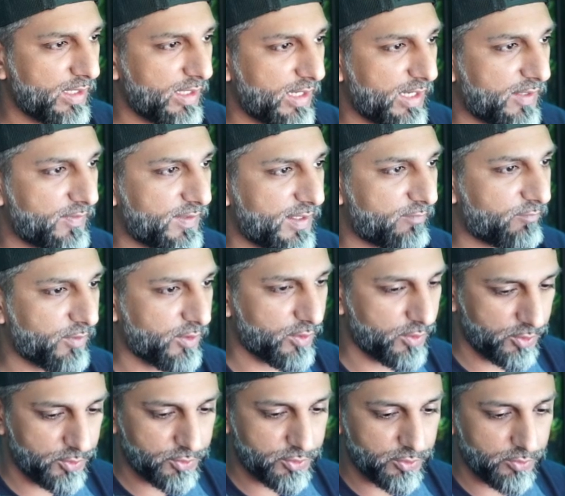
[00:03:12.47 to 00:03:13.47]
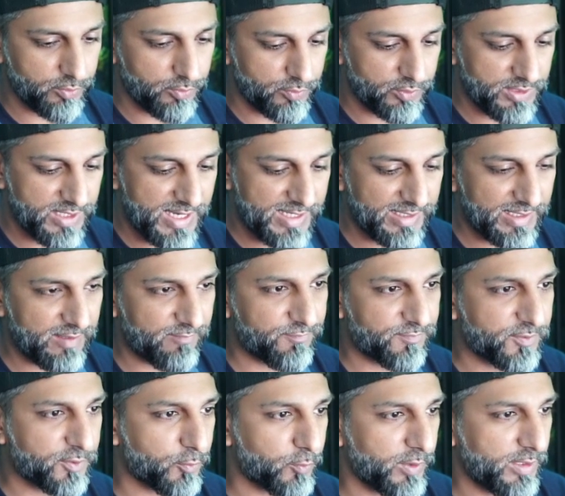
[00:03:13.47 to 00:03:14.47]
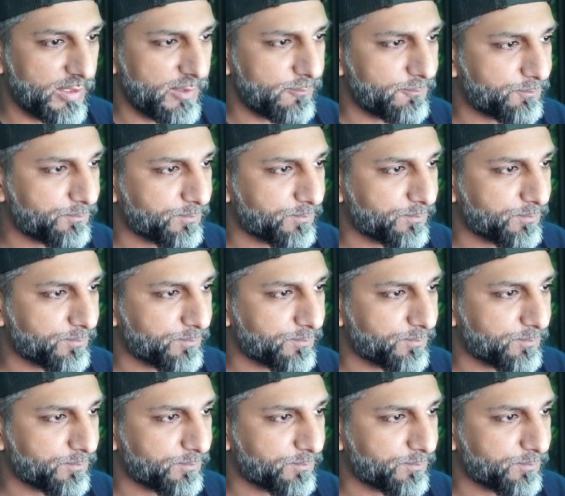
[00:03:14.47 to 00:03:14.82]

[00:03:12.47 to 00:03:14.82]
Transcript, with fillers: And then we're going to do negative three